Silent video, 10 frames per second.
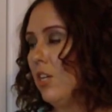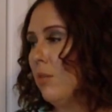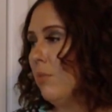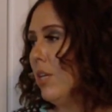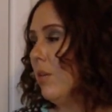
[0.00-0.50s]
You
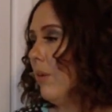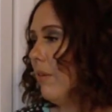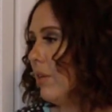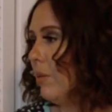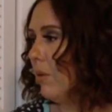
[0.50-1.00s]
can put it
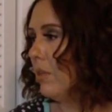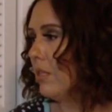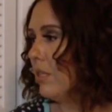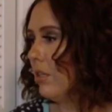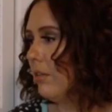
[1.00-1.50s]
wherever you want
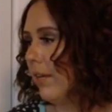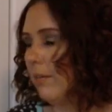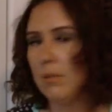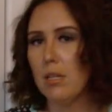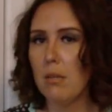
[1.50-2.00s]
to. You don't
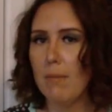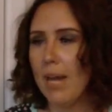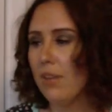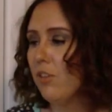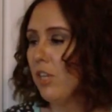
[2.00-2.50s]
have to put it in the
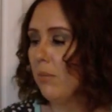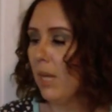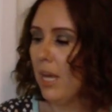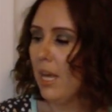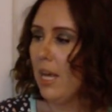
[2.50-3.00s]
bathroom.